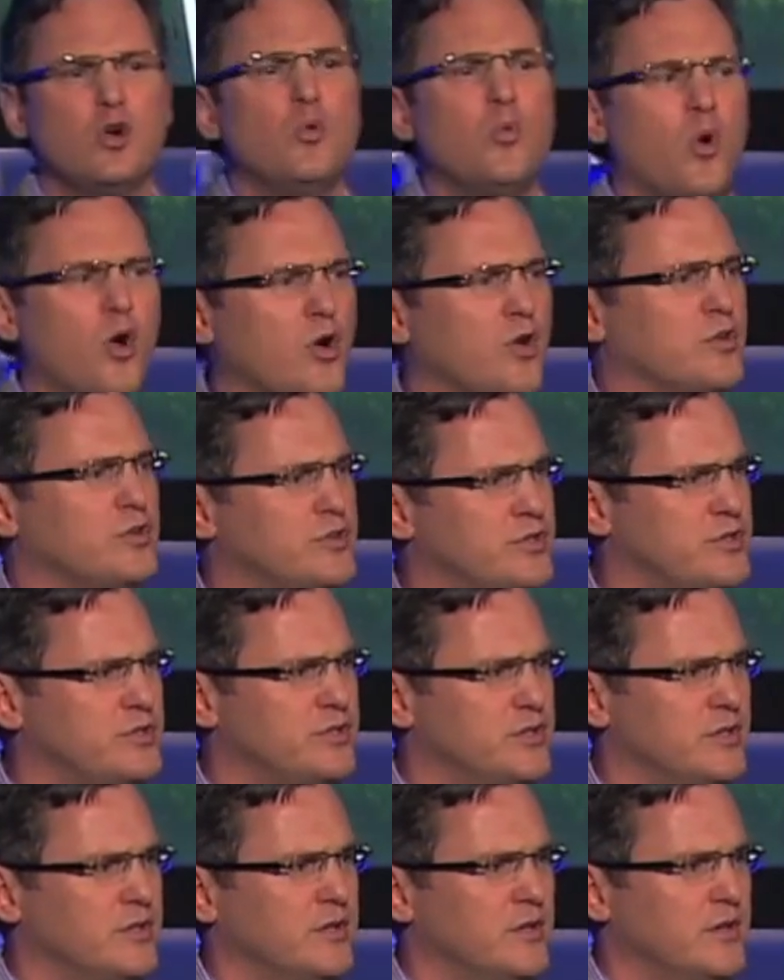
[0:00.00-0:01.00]
words,
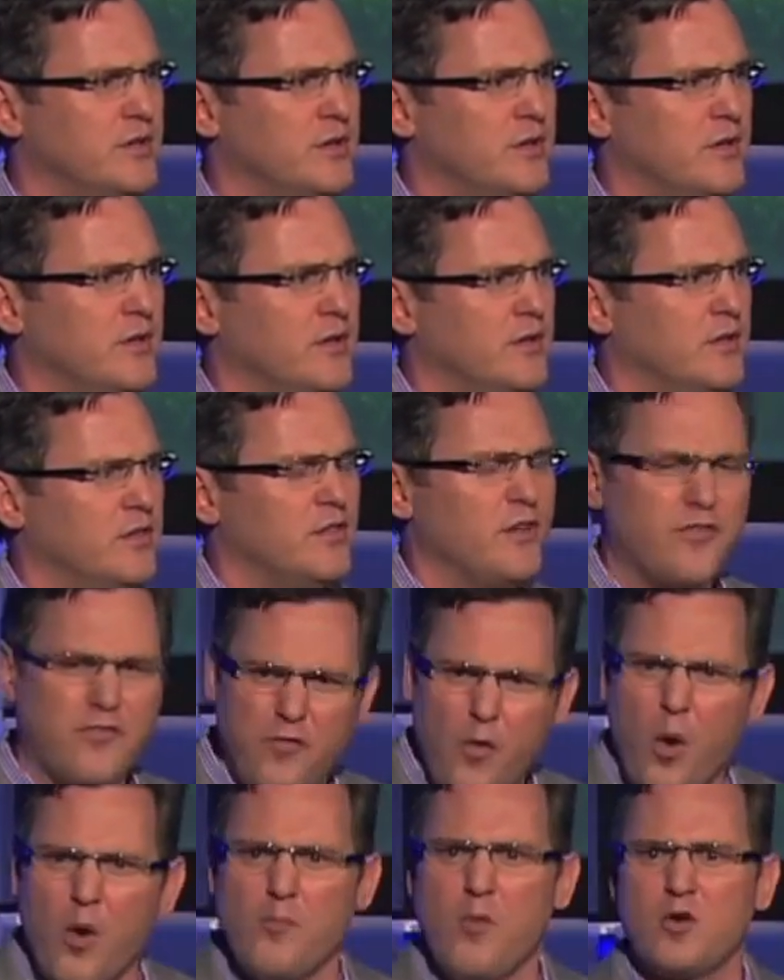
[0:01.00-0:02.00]
the
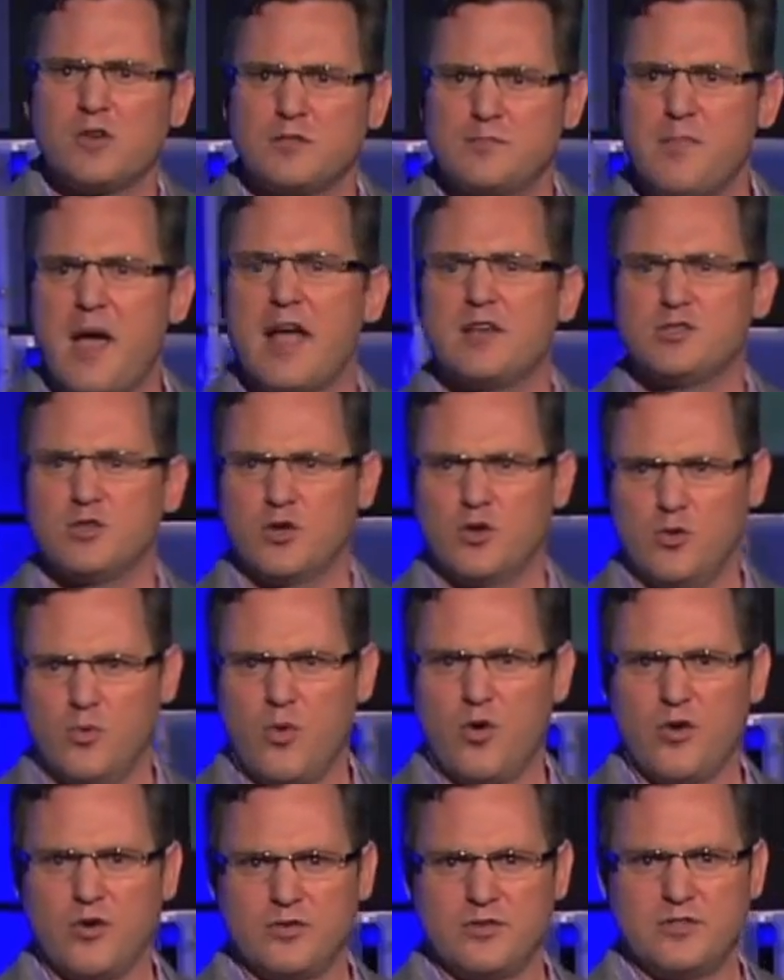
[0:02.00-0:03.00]
4 most magical
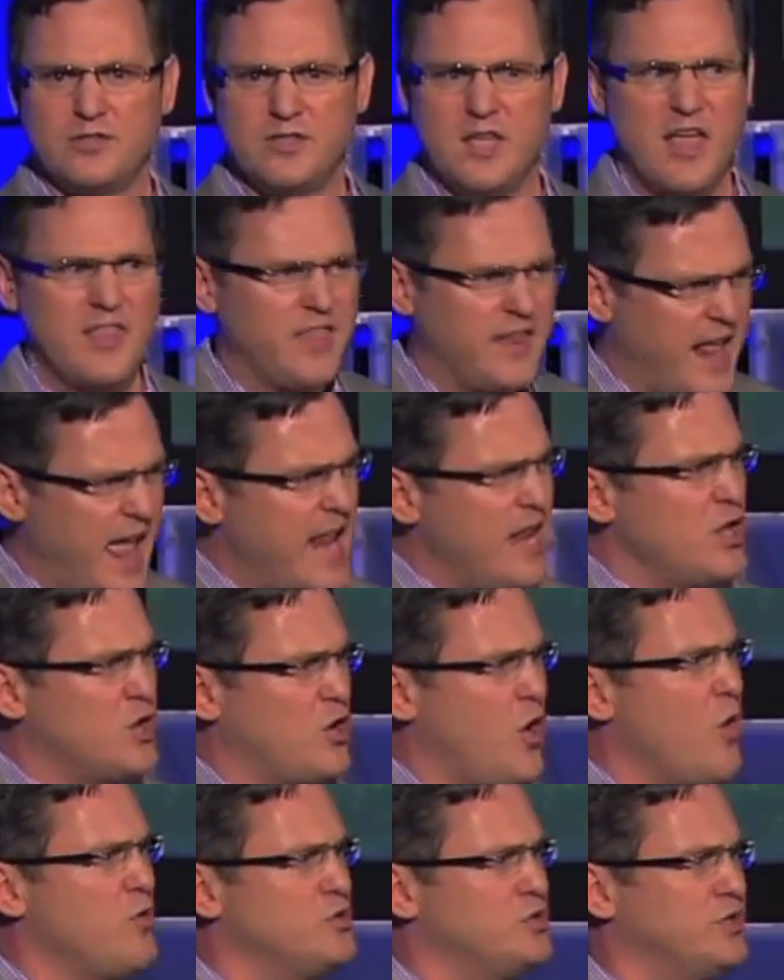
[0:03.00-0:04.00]
words that any
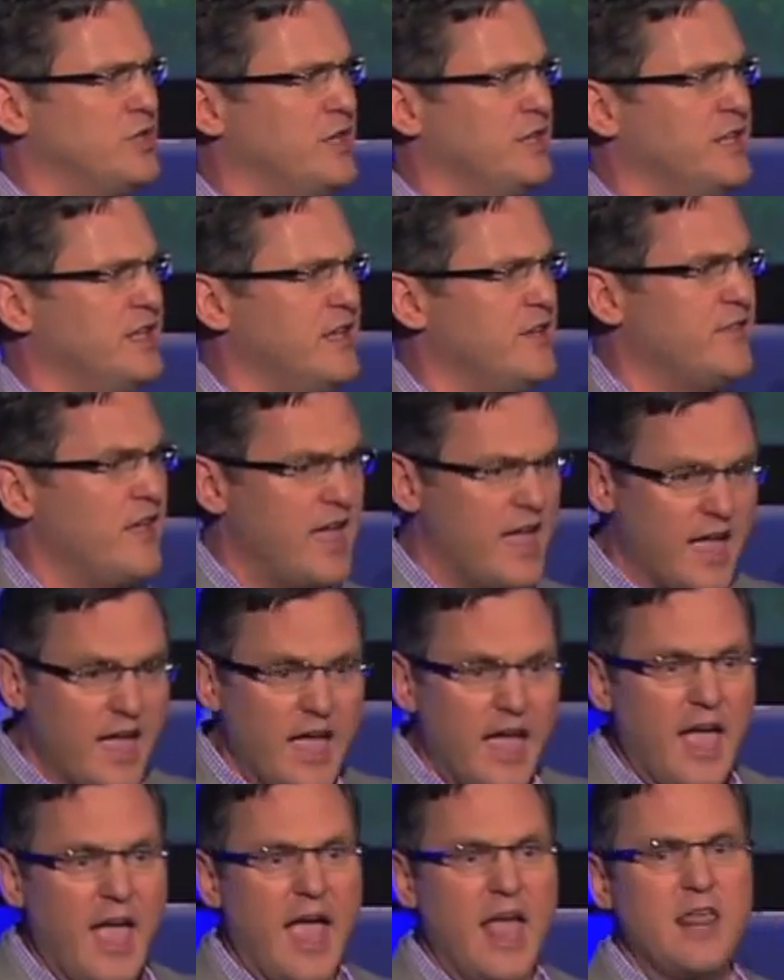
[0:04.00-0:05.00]
coach can give
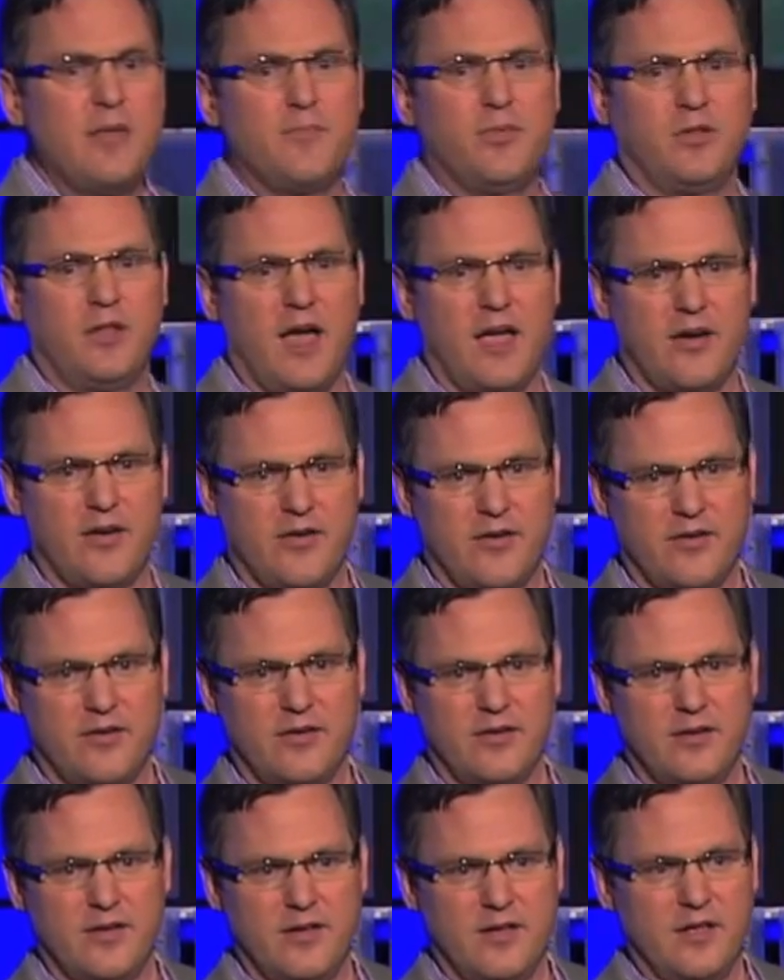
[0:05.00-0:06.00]
any player.
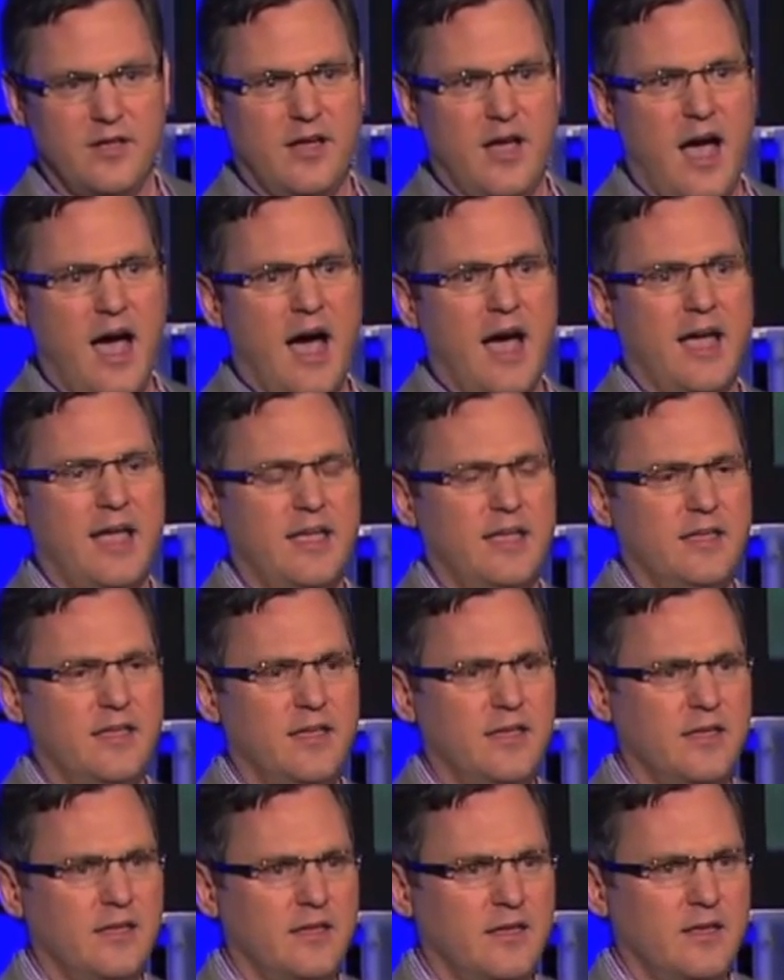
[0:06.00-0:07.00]
I
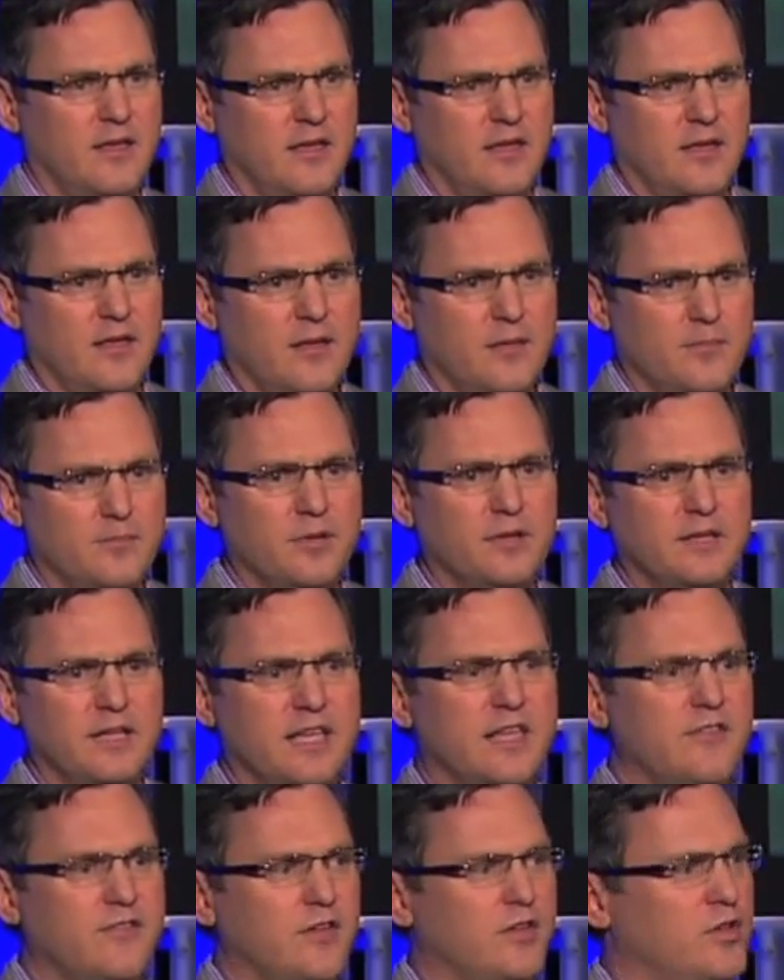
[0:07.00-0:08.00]

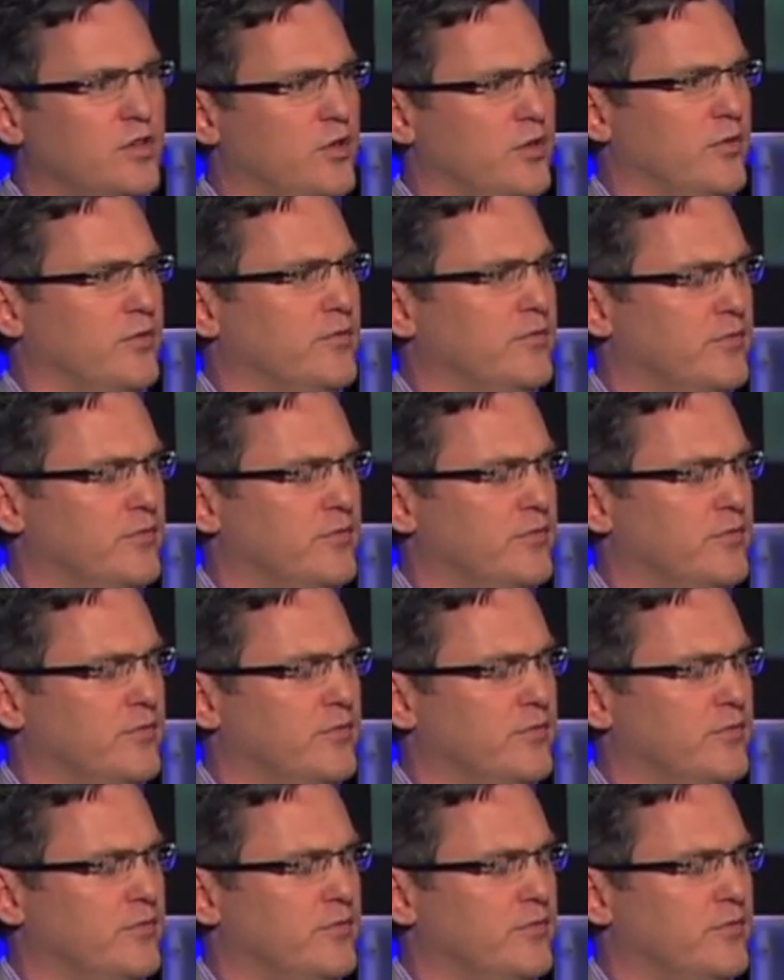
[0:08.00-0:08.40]
believe in you.